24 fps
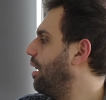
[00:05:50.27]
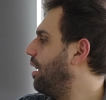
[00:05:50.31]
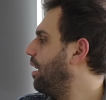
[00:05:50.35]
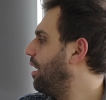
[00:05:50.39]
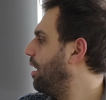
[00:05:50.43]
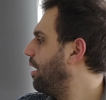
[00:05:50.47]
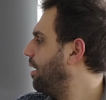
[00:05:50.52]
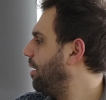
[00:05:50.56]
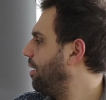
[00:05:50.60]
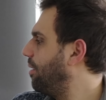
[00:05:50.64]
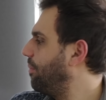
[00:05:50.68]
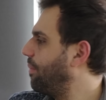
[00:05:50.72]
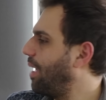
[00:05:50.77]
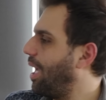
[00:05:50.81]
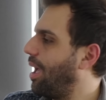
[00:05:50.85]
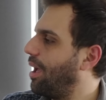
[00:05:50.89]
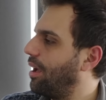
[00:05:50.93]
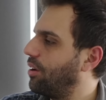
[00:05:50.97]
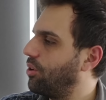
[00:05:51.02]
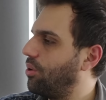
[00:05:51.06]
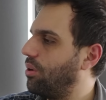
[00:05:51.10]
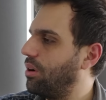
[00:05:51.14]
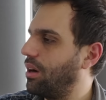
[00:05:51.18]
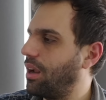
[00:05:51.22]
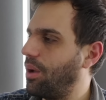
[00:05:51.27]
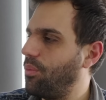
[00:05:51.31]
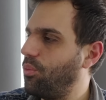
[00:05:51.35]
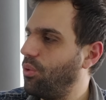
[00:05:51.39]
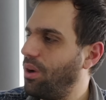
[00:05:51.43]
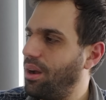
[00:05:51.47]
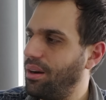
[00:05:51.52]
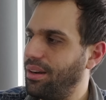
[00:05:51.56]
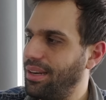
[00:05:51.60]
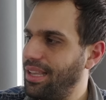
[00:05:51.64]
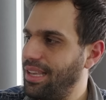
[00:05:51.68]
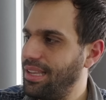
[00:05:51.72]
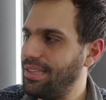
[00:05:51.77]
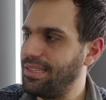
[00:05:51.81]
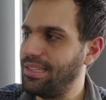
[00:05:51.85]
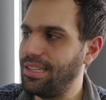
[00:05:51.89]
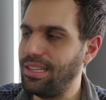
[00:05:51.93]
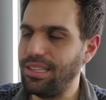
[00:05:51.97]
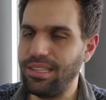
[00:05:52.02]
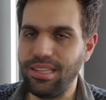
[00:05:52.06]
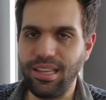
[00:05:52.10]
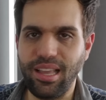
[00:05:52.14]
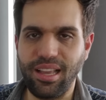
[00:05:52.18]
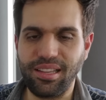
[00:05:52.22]
Um, Korg M1
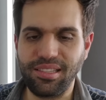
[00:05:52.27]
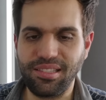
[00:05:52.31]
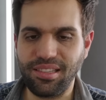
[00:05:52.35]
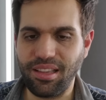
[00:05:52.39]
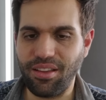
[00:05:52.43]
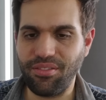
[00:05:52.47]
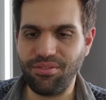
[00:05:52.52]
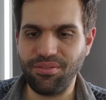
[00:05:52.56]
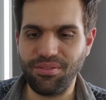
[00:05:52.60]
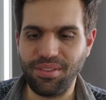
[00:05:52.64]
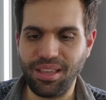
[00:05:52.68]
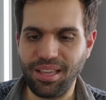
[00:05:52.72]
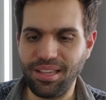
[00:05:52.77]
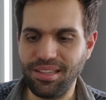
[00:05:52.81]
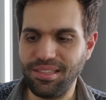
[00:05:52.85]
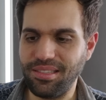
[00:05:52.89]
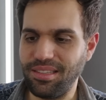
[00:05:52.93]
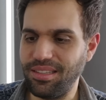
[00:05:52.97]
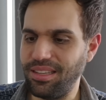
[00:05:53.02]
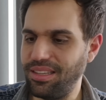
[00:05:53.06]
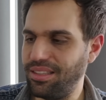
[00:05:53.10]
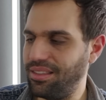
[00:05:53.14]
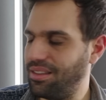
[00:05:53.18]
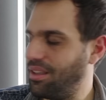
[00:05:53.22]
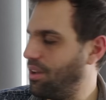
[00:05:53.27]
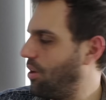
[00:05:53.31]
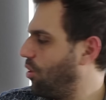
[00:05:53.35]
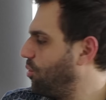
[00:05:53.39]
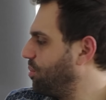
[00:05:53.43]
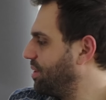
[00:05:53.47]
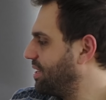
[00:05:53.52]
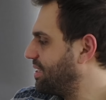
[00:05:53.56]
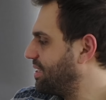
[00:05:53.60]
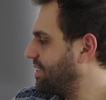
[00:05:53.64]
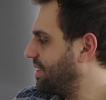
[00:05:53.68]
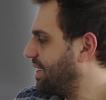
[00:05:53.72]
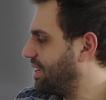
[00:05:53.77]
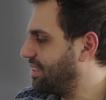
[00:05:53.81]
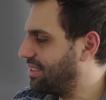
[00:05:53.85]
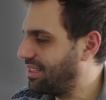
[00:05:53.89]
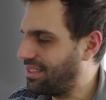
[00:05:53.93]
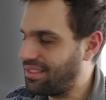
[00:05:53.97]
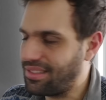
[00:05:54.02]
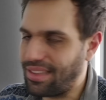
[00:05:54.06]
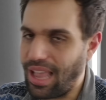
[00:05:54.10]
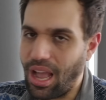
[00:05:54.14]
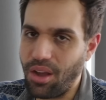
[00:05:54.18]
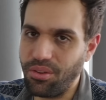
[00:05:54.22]
easy, DX7 easy, the OB6
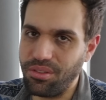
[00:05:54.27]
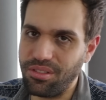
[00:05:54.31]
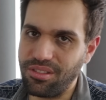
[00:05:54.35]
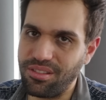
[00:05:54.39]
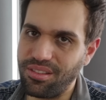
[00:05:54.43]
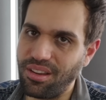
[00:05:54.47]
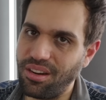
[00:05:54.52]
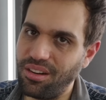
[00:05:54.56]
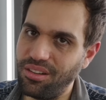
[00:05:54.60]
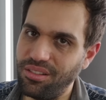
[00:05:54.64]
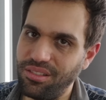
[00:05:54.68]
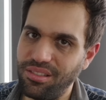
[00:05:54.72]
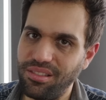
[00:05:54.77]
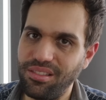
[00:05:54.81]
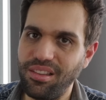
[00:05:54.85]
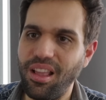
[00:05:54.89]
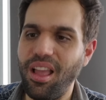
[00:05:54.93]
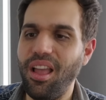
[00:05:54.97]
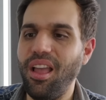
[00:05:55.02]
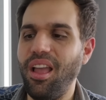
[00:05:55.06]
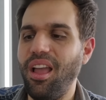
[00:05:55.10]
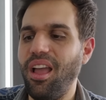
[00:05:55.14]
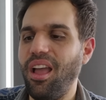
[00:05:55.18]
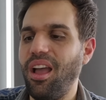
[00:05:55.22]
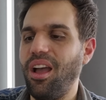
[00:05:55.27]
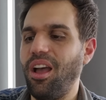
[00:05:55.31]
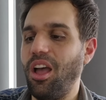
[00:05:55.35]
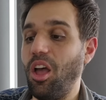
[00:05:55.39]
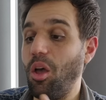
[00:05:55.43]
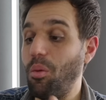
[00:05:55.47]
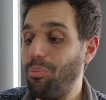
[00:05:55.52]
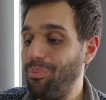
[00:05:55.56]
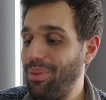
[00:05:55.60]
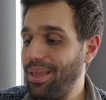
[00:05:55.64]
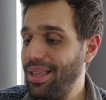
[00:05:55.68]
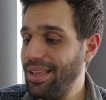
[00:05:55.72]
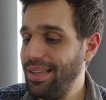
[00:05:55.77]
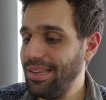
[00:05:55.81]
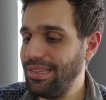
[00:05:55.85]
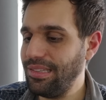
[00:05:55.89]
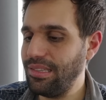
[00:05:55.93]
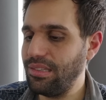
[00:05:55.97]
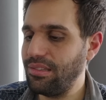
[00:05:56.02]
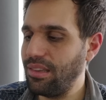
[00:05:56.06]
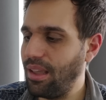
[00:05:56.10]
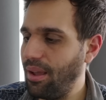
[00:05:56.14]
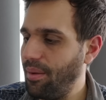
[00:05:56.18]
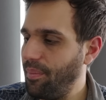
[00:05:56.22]
is downstairs, a
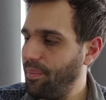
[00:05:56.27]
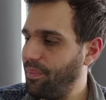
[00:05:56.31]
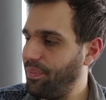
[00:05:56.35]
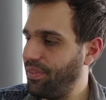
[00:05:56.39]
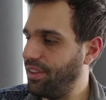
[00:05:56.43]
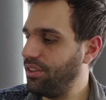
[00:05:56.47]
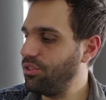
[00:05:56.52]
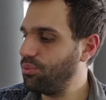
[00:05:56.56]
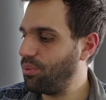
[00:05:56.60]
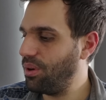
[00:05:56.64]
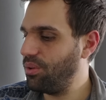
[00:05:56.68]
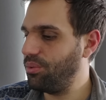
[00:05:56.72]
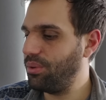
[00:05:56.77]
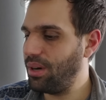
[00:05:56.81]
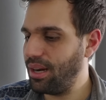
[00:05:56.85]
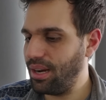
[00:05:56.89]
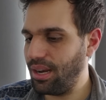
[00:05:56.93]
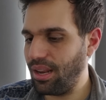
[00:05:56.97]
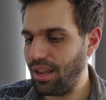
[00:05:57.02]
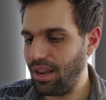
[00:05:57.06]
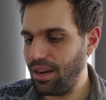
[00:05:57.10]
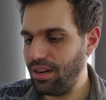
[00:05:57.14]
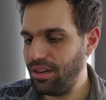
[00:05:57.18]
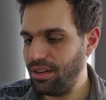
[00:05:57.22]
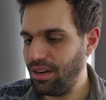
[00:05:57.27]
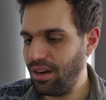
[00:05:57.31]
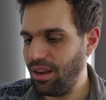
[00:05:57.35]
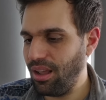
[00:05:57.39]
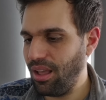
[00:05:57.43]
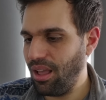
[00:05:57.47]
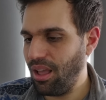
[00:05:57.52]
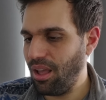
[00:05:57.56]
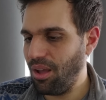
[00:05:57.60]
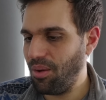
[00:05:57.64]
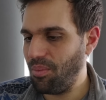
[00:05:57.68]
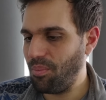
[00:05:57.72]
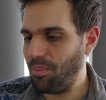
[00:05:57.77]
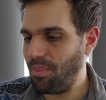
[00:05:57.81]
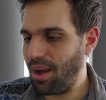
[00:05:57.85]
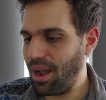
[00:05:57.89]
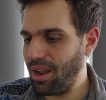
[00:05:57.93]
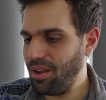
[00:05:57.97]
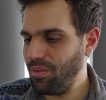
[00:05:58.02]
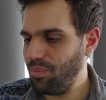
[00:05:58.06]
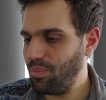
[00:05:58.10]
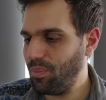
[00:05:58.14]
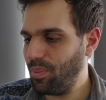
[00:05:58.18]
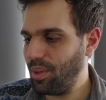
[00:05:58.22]
beast. This one right here
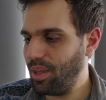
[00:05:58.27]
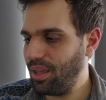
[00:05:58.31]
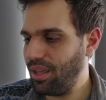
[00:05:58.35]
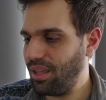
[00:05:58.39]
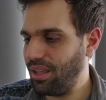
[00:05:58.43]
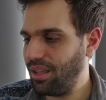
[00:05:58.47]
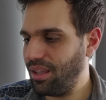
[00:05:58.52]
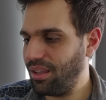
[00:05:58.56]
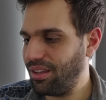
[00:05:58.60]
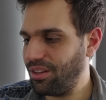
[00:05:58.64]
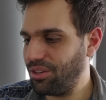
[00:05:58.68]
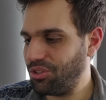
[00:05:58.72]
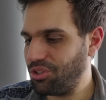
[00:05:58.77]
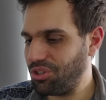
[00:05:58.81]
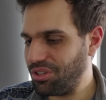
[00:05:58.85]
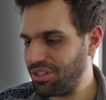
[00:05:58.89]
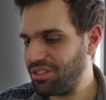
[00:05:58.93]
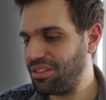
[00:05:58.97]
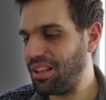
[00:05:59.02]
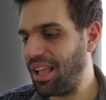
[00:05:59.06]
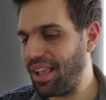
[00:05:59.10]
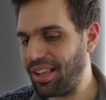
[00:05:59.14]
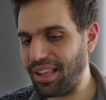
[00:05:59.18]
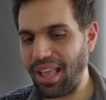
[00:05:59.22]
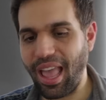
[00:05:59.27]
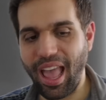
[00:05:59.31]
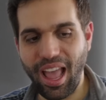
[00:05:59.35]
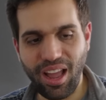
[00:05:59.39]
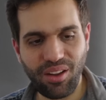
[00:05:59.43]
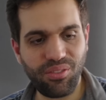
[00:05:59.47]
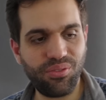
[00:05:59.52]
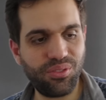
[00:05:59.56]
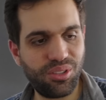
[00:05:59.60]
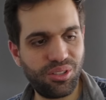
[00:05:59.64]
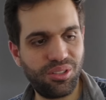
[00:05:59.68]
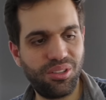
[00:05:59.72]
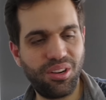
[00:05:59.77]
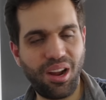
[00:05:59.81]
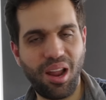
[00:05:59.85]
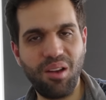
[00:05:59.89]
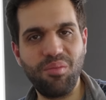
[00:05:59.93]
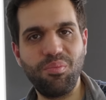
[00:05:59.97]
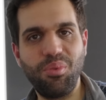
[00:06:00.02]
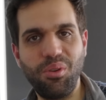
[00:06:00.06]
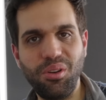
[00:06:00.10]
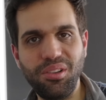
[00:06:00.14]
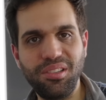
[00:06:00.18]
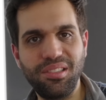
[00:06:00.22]
might be, just like after
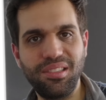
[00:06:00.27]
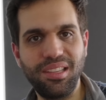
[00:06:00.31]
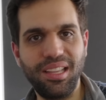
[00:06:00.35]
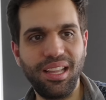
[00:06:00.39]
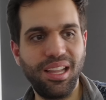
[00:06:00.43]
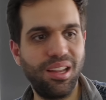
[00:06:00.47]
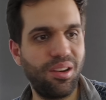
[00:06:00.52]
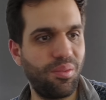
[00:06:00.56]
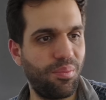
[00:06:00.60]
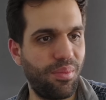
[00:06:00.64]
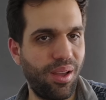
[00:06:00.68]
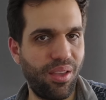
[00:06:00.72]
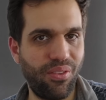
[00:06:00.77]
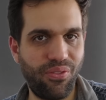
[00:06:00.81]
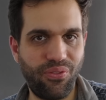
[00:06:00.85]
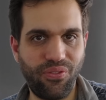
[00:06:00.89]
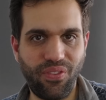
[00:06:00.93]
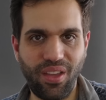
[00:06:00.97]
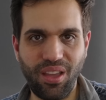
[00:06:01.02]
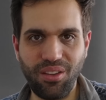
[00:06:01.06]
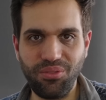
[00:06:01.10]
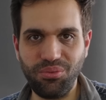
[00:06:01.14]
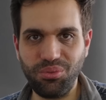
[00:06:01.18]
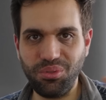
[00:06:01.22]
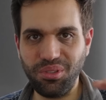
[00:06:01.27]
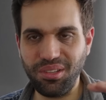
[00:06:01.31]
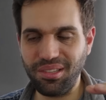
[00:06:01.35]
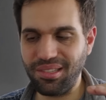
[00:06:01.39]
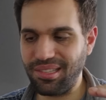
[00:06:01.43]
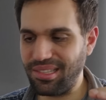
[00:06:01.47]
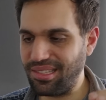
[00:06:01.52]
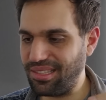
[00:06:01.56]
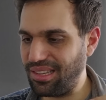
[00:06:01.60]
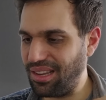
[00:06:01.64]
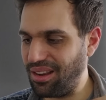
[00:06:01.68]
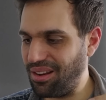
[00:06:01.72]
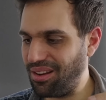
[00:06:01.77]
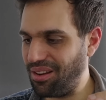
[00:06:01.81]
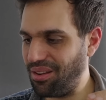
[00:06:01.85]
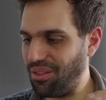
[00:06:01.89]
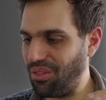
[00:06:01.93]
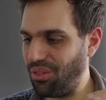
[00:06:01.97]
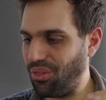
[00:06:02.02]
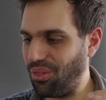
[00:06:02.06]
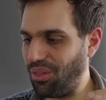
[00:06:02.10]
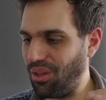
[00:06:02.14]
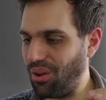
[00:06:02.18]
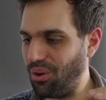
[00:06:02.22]
unboxing it, my favorite
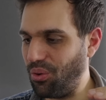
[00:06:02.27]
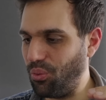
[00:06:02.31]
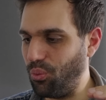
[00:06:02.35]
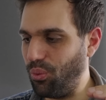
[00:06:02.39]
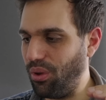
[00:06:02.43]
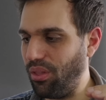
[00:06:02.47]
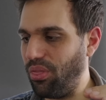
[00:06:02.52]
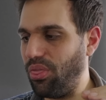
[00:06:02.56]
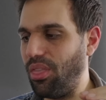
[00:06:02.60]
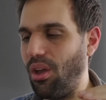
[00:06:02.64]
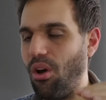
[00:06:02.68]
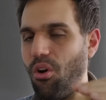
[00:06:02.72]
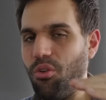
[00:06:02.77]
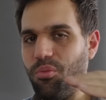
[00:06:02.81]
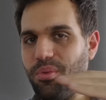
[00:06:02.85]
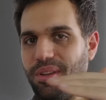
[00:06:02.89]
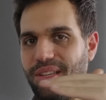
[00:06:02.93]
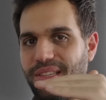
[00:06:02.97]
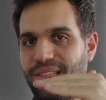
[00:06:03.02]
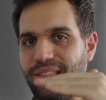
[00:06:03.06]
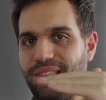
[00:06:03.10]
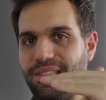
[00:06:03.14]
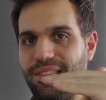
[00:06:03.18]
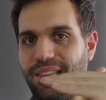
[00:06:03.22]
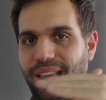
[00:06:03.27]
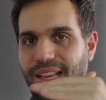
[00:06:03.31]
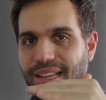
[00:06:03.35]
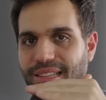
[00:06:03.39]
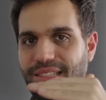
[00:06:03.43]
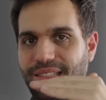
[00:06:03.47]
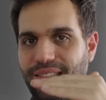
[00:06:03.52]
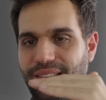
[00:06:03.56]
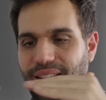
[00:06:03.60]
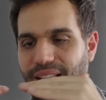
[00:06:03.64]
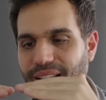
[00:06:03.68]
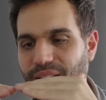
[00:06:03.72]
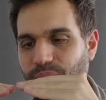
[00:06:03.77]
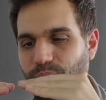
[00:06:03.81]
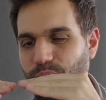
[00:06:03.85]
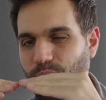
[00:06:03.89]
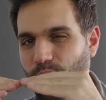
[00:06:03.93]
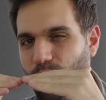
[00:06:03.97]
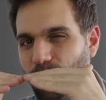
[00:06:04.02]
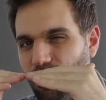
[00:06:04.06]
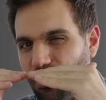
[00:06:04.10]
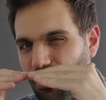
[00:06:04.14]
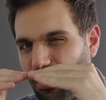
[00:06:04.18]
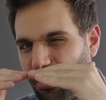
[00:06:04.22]
synth with the OB6. Like
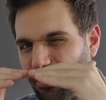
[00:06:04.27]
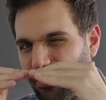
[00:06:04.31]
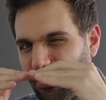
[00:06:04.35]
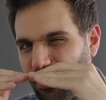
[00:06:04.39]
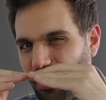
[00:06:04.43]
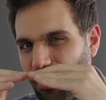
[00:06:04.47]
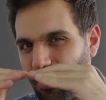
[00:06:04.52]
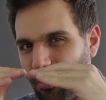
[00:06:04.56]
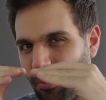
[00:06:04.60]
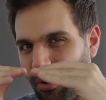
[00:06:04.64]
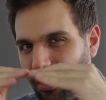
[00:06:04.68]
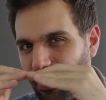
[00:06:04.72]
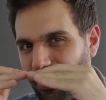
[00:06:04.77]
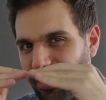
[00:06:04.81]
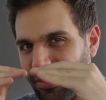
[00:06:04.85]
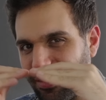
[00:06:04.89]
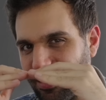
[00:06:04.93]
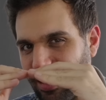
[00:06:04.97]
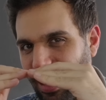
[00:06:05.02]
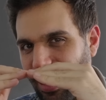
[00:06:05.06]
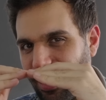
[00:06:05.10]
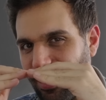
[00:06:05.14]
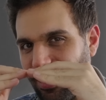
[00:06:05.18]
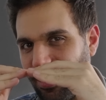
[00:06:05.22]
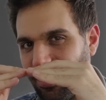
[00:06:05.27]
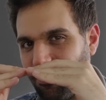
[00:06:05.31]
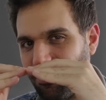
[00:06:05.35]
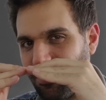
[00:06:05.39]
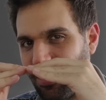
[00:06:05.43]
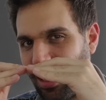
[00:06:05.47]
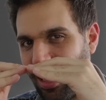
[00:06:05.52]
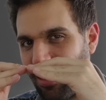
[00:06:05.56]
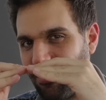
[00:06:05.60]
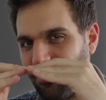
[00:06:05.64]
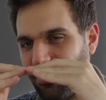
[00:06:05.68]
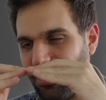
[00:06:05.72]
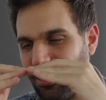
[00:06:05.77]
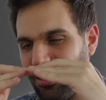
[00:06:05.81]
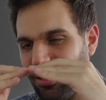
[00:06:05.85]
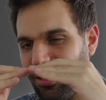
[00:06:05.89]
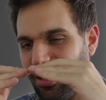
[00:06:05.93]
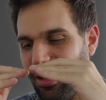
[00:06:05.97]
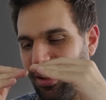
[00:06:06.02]
both of them on the same level.